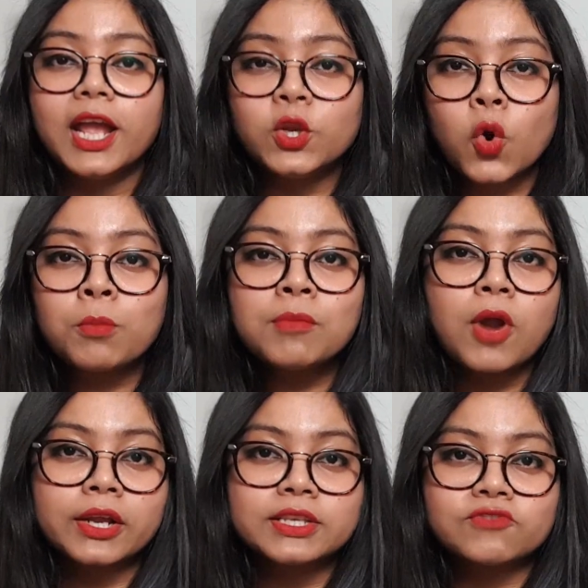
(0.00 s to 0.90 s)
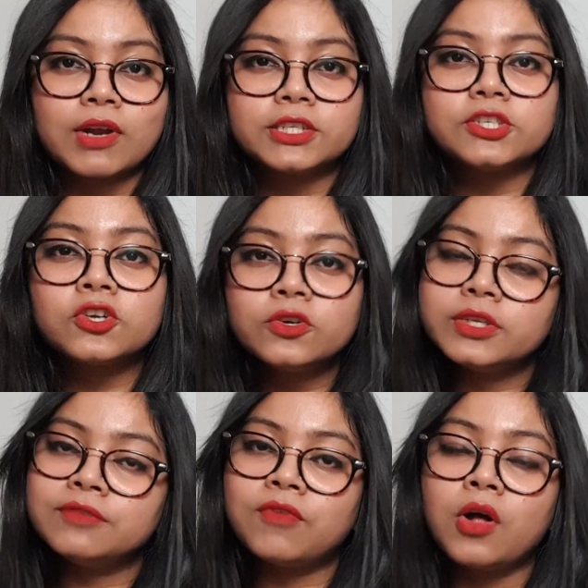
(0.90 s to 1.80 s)
A normal market strategy could
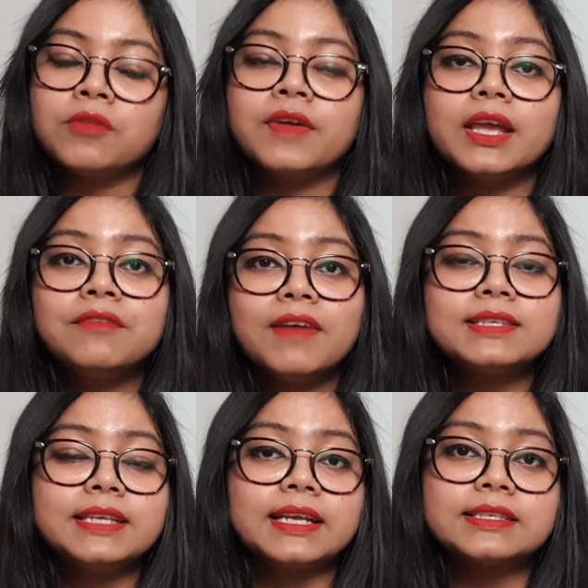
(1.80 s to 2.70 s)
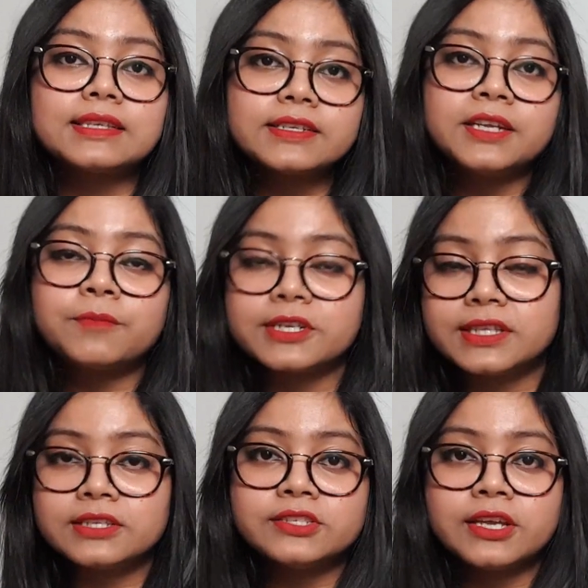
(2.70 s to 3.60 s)
involve investing a certain
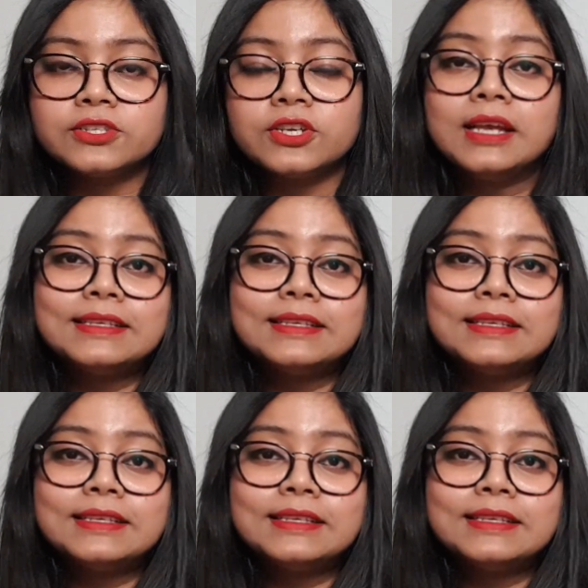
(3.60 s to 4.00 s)
percentage,